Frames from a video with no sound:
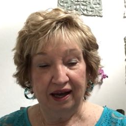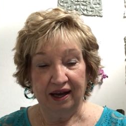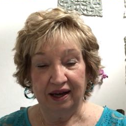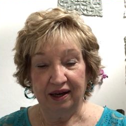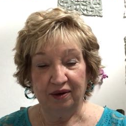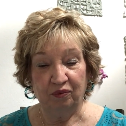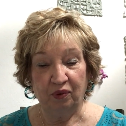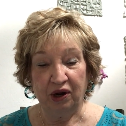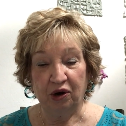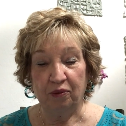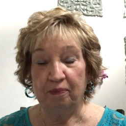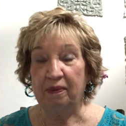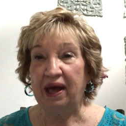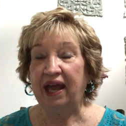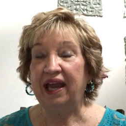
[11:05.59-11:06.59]
Uh, we are
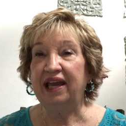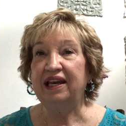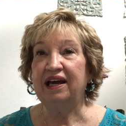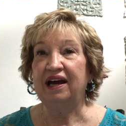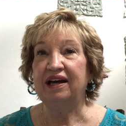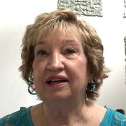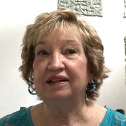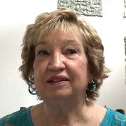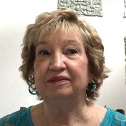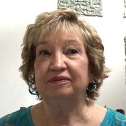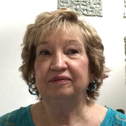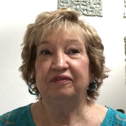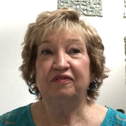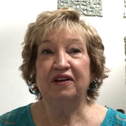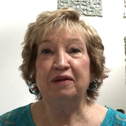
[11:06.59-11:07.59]
made
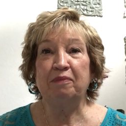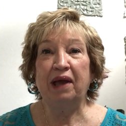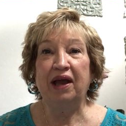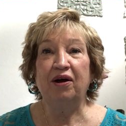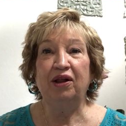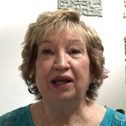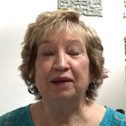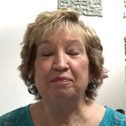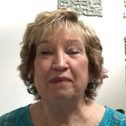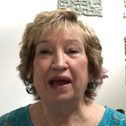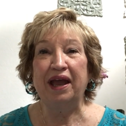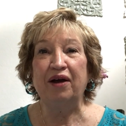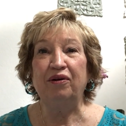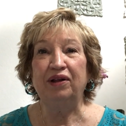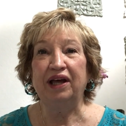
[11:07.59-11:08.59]
of female and
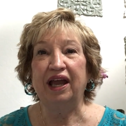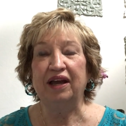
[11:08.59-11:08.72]
male,